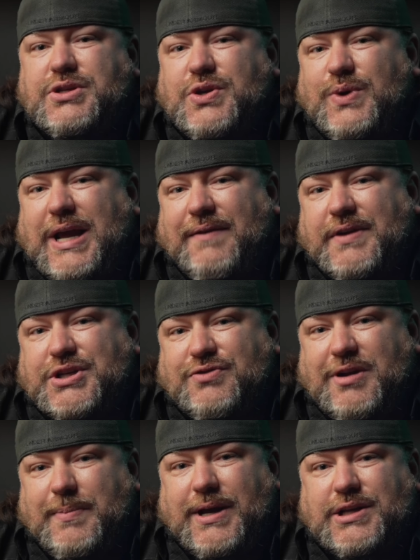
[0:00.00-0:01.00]
Sony
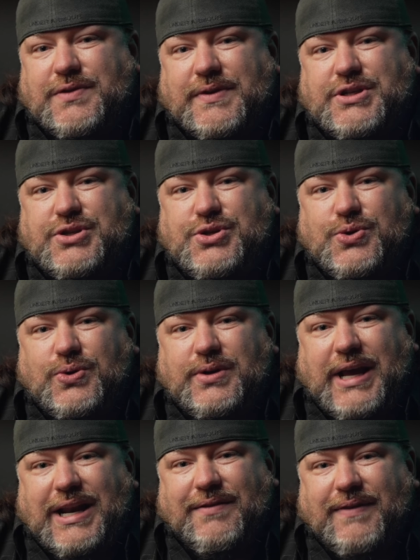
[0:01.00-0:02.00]
FX3 because of its dual
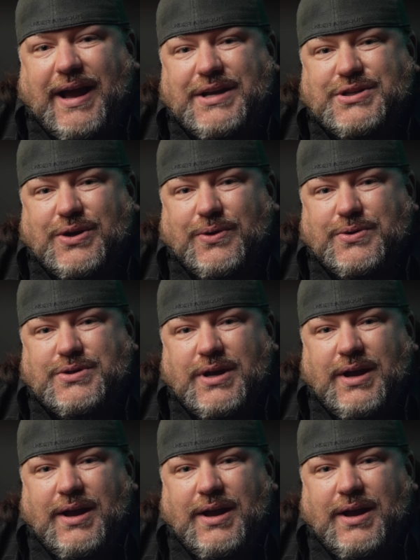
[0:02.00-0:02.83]
native ISOs